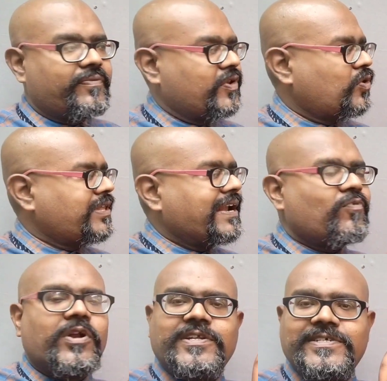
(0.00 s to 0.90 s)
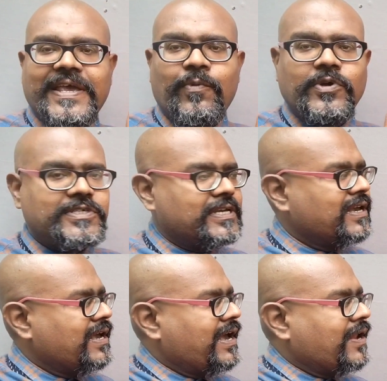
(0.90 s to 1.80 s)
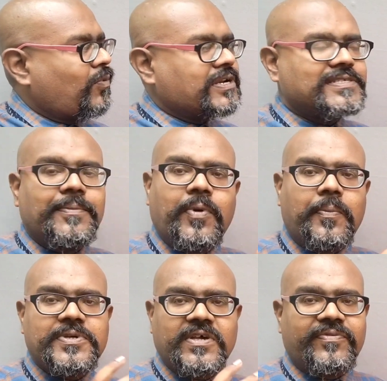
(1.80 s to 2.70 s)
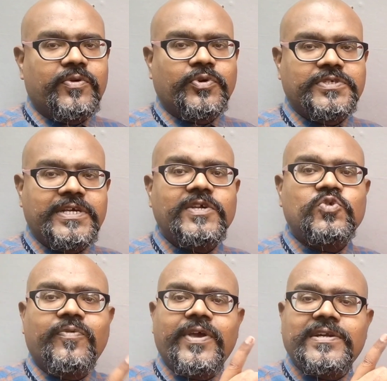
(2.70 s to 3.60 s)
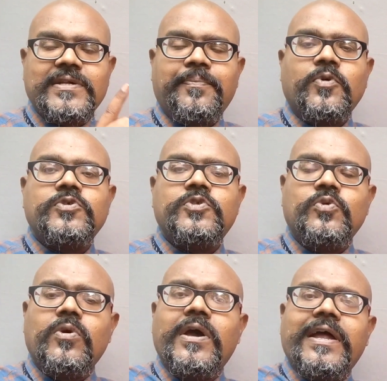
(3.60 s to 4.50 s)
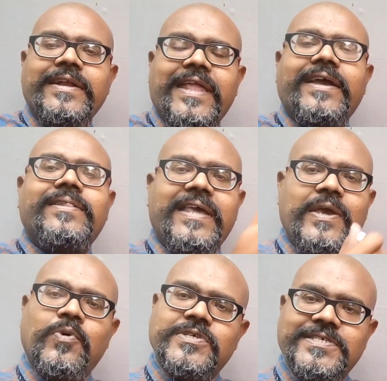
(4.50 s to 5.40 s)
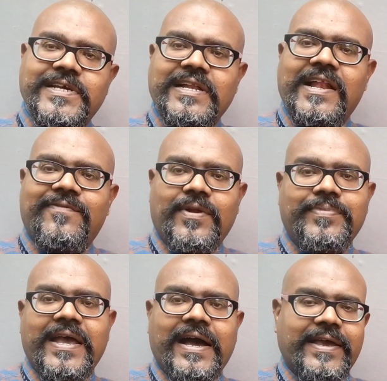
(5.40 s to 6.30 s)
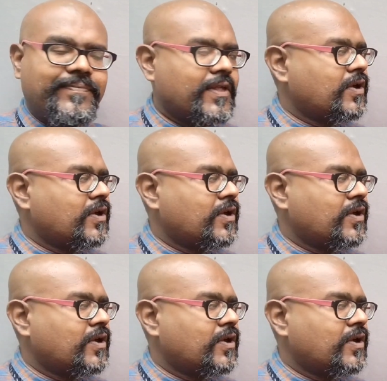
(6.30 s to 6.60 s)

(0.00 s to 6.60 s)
We know that what is EOG and what is the purpose of EOG. So we are supposed to take the EOG signal from the eye.